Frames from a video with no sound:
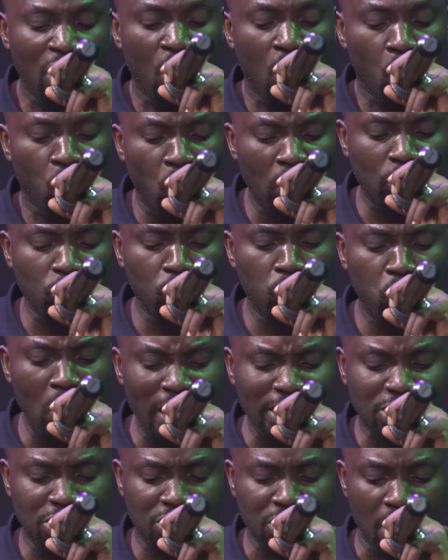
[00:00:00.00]
with
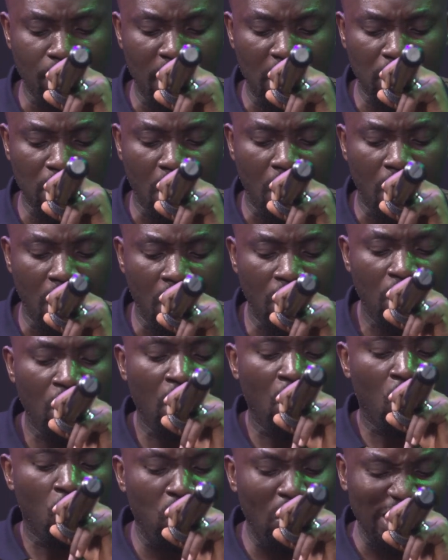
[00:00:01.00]
wisdom, O
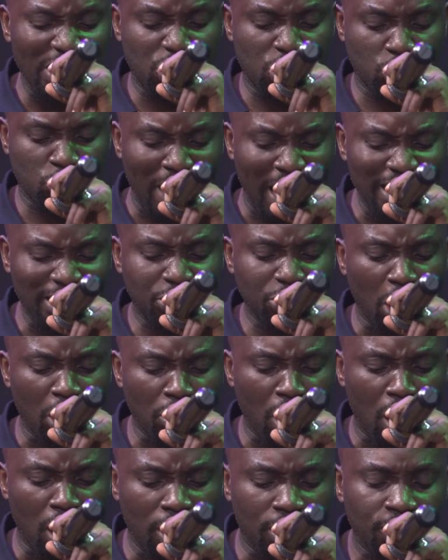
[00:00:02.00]
God, with strength,
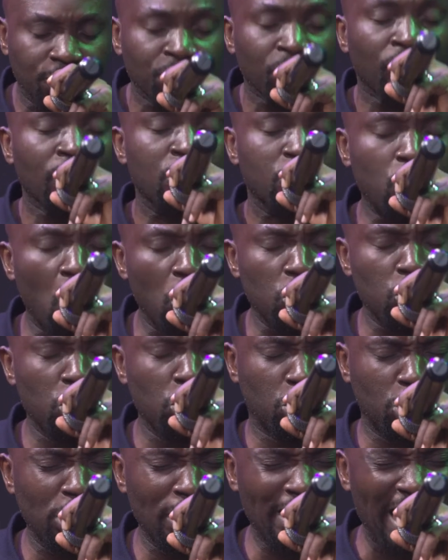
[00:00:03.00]
O God, to
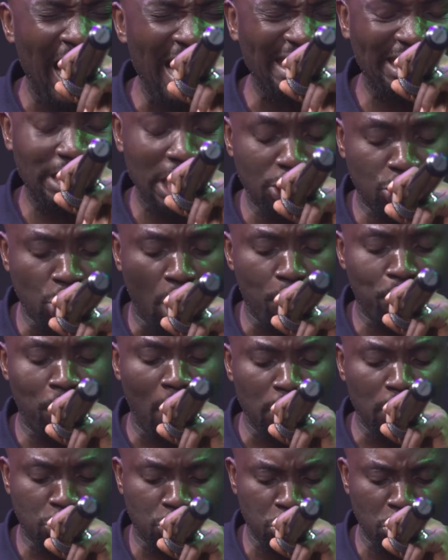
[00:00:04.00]
utilize this
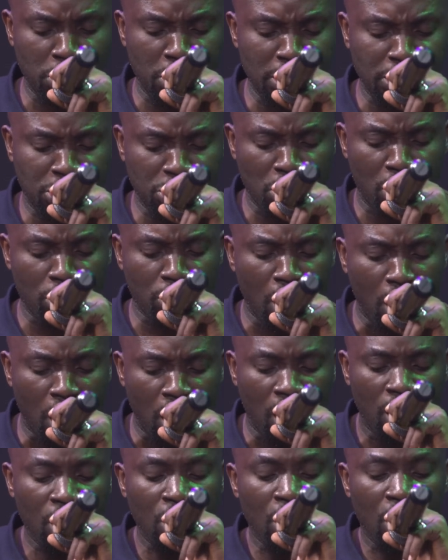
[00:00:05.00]
opportunity, O
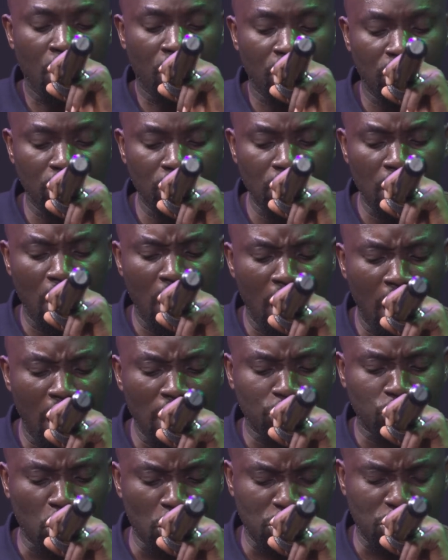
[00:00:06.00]
God,
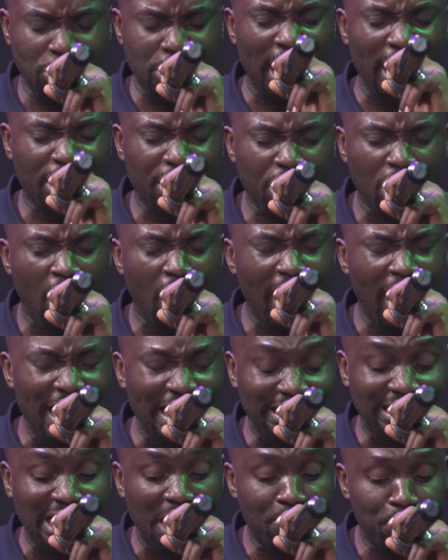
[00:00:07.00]
Lord, to secure
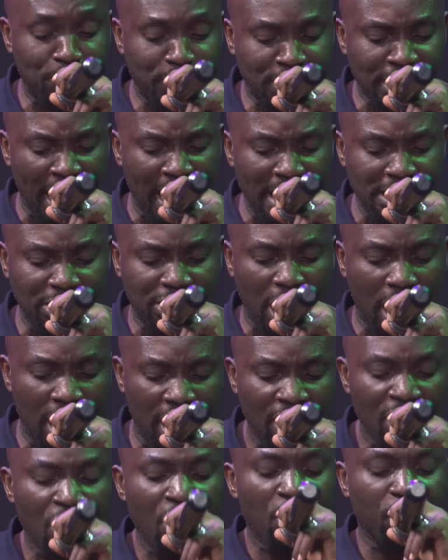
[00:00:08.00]
a deep change
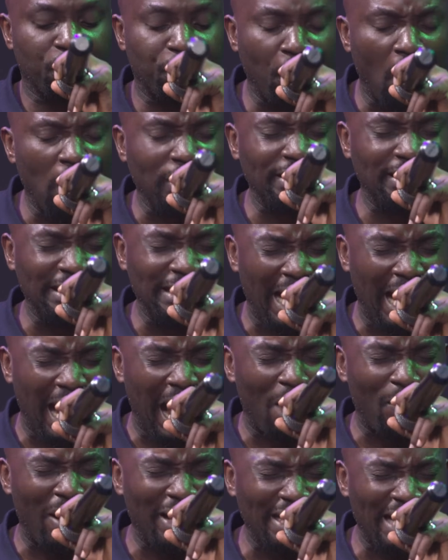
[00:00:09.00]
for
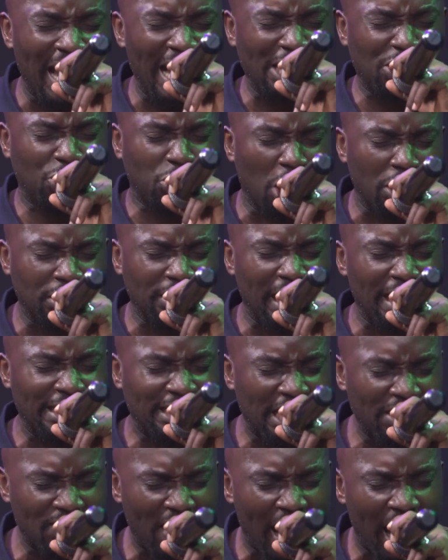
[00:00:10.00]
our nation
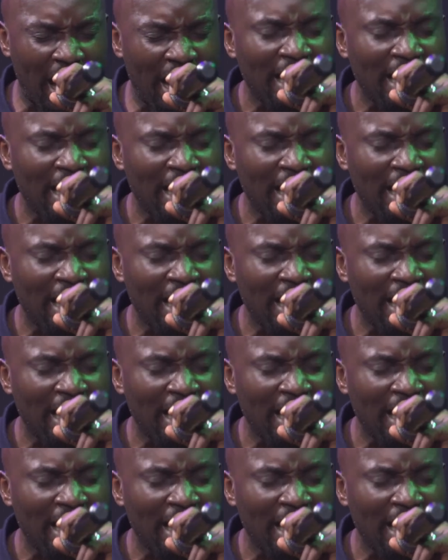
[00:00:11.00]
Nigeria.